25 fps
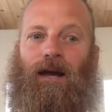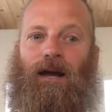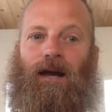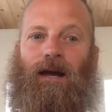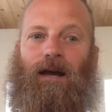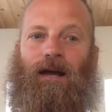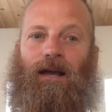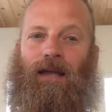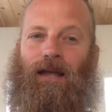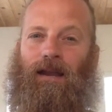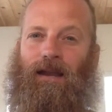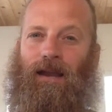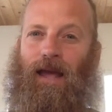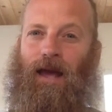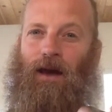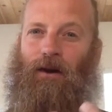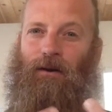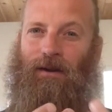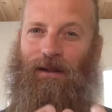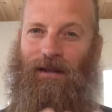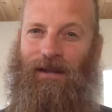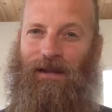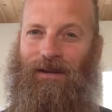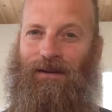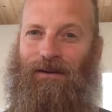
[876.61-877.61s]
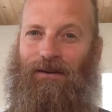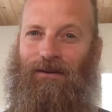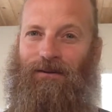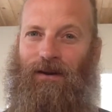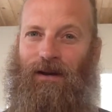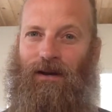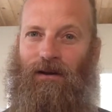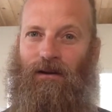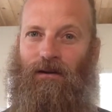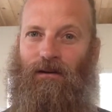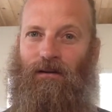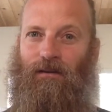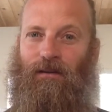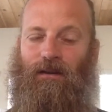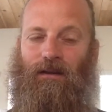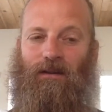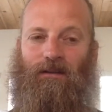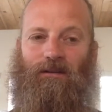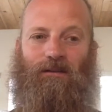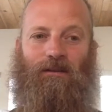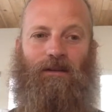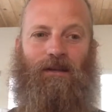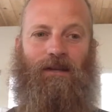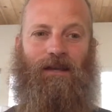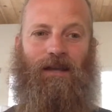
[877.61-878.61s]
and how to integrate all
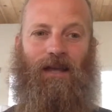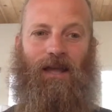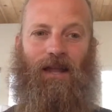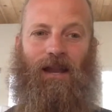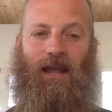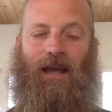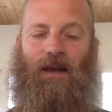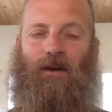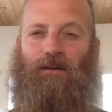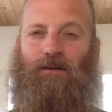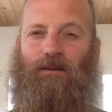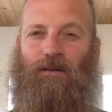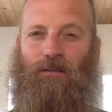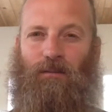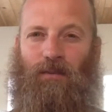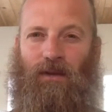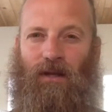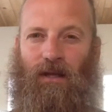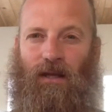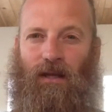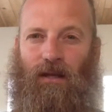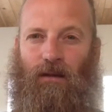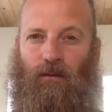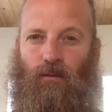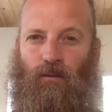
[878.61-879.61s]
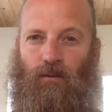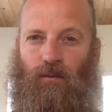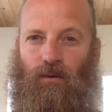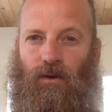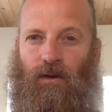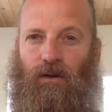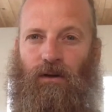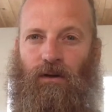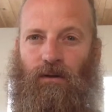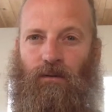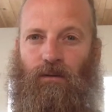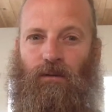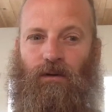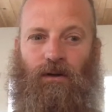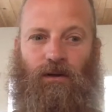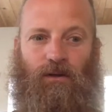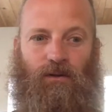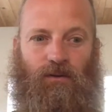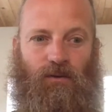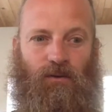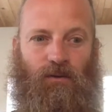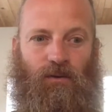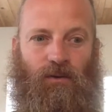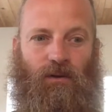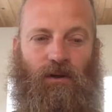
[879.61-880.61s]
this, and how to be really, really,
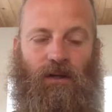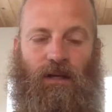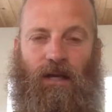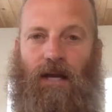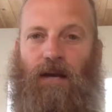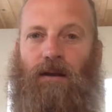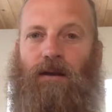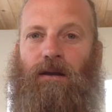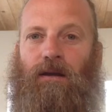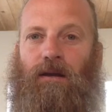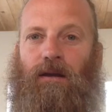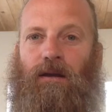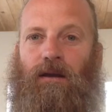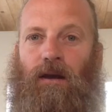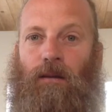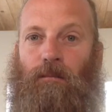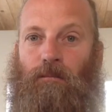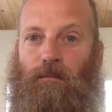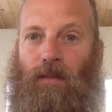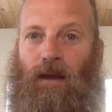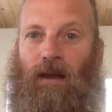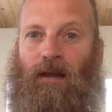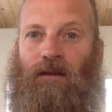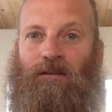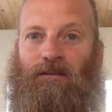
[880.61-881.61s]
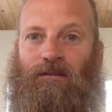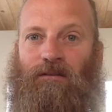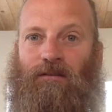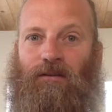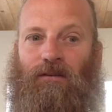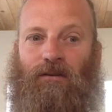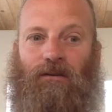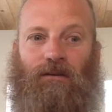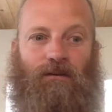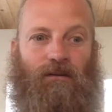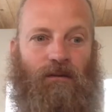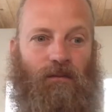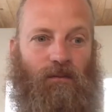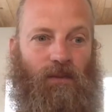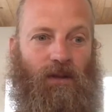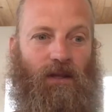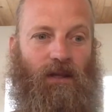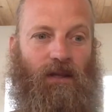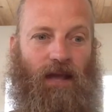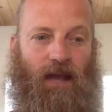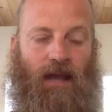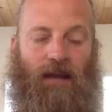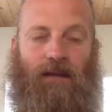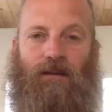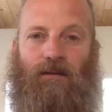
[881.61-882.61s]
truly a master, to be
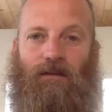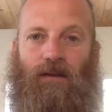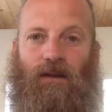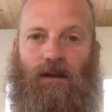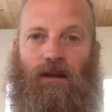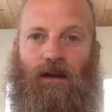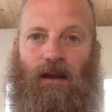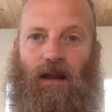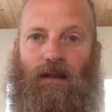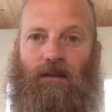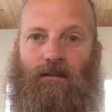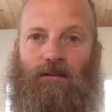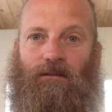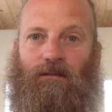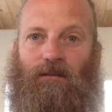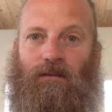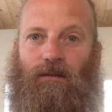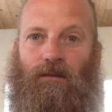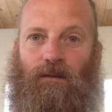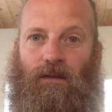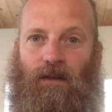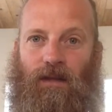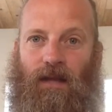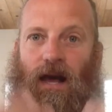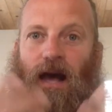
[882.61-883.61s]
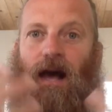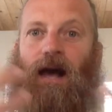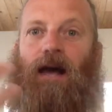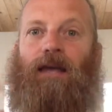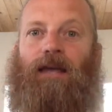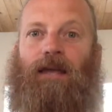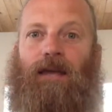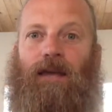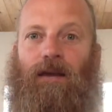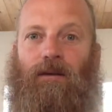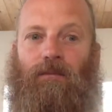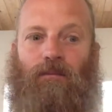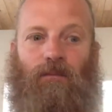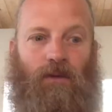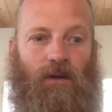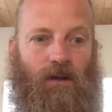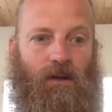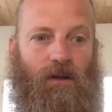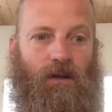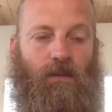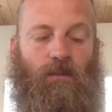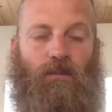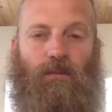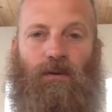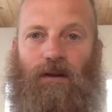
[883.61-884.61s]
activated as the I am
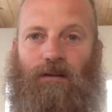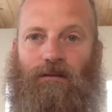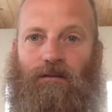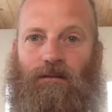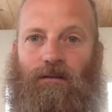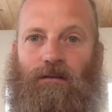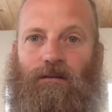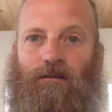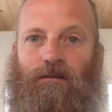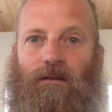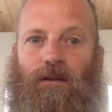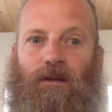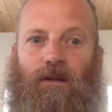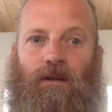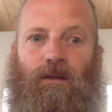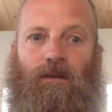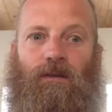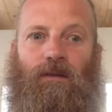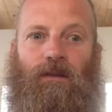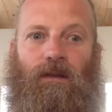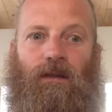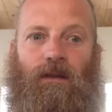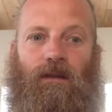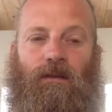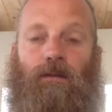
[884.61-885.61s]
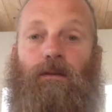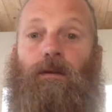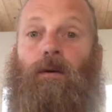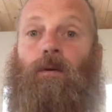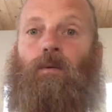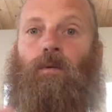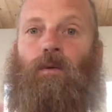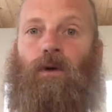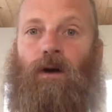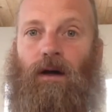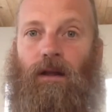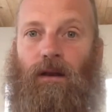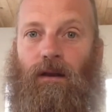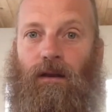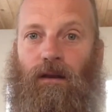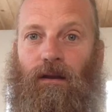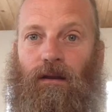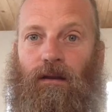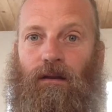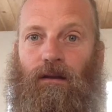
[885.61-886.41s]
presence, the one,